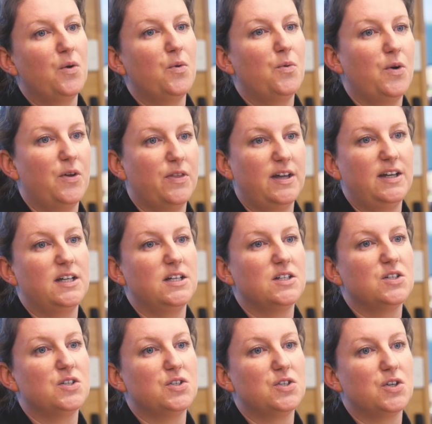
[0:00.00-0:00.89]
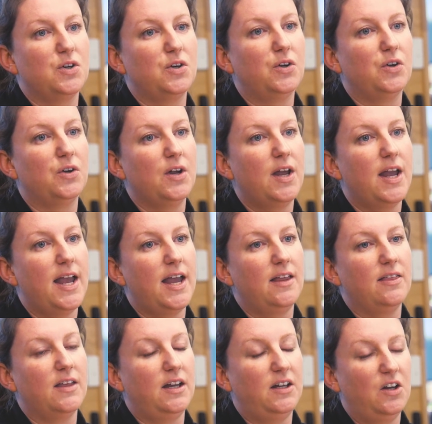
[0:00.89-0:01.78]
what they need to do,
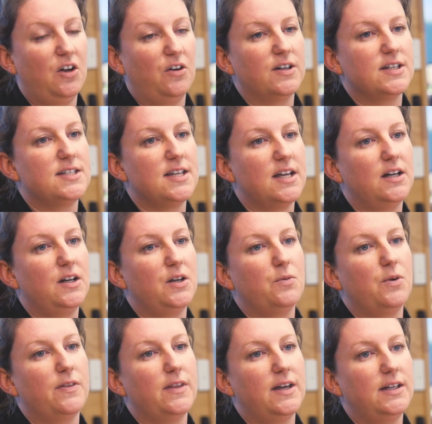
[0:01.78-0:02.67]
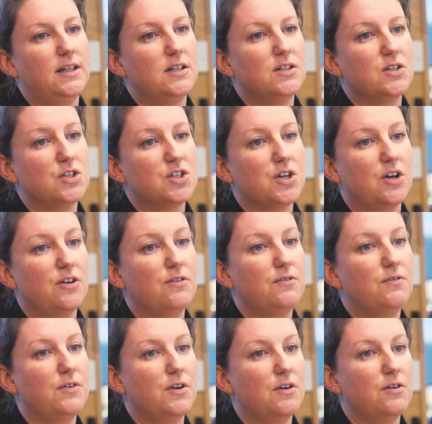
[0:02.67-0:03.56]
and they know exactly what they need to show the
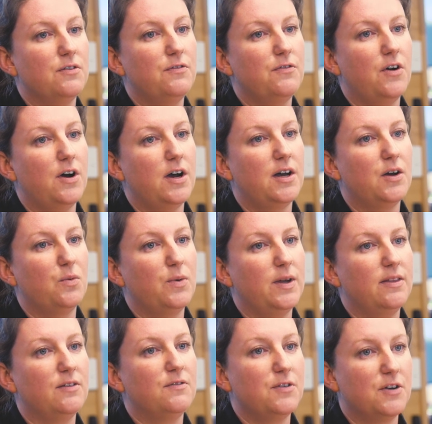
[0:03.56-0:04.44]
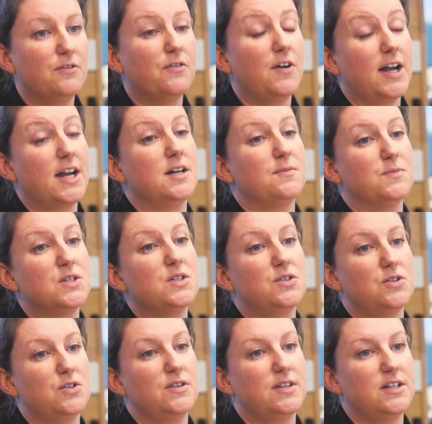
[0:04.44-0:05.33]
verifier when the verifier comes to
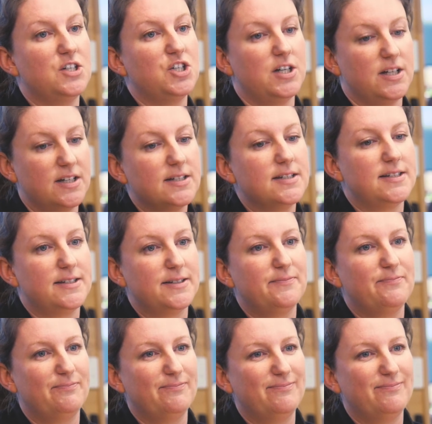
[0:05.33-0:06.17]
do their checks.